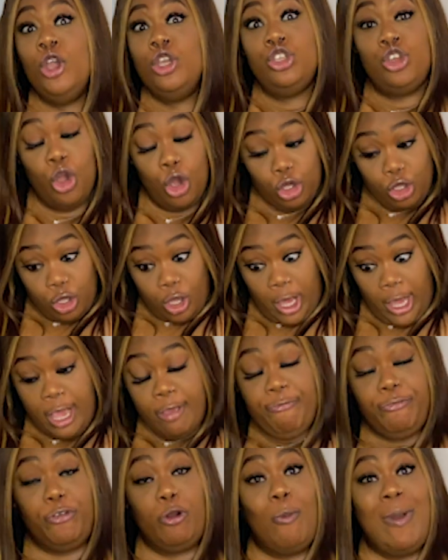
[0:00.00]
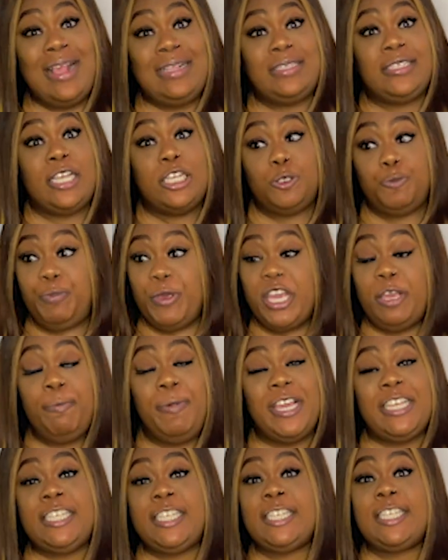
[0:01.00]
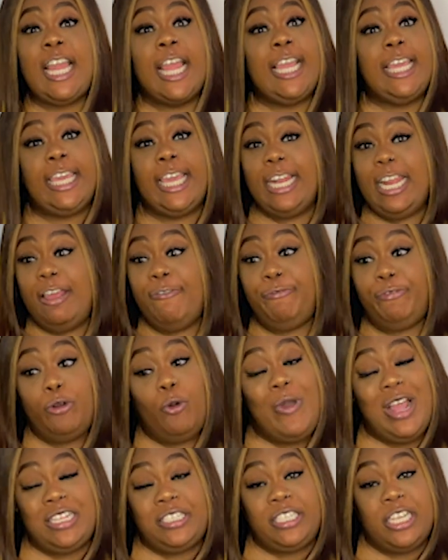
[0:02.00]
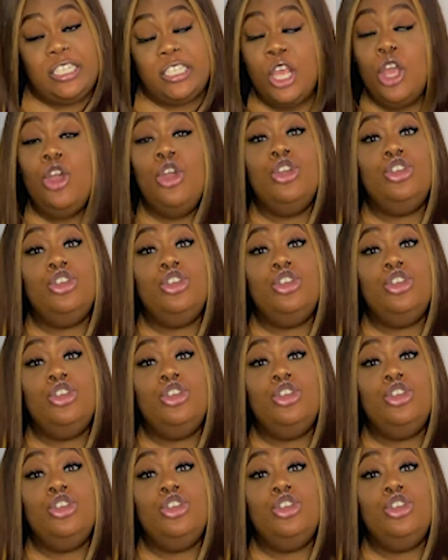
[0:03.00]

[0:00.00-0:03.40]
you influencers, big stinking influencers.